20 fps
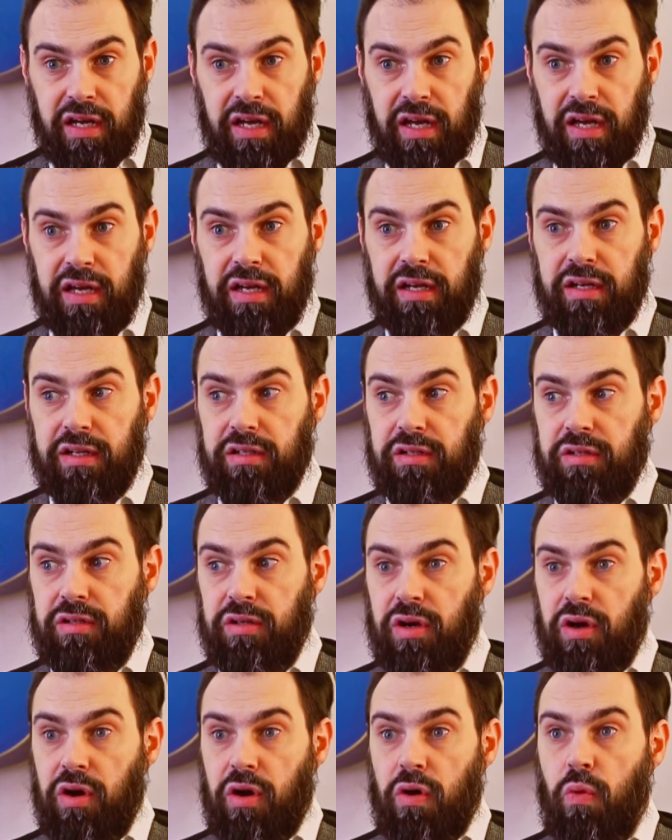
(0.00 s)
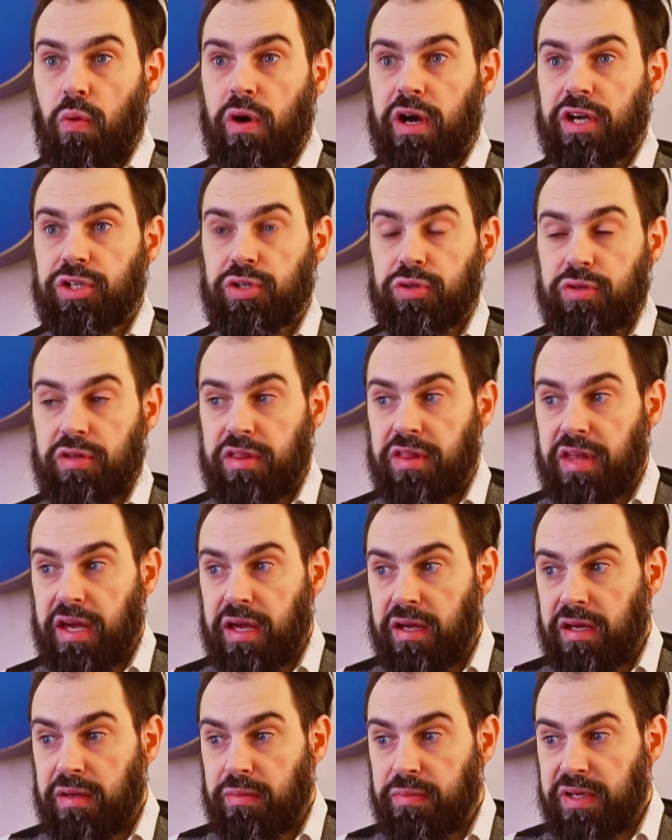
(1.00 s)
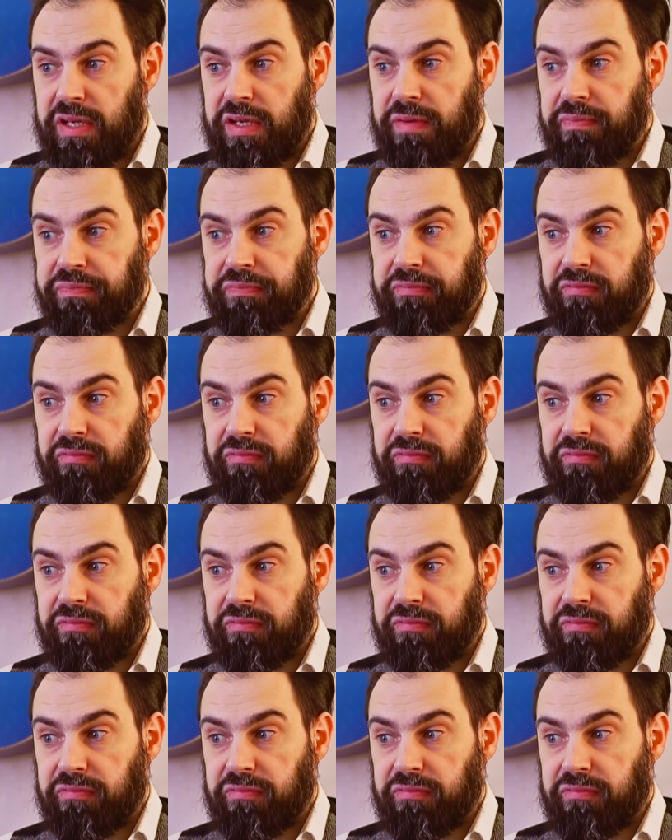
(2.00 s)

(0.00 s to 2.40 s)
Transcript: and why should they be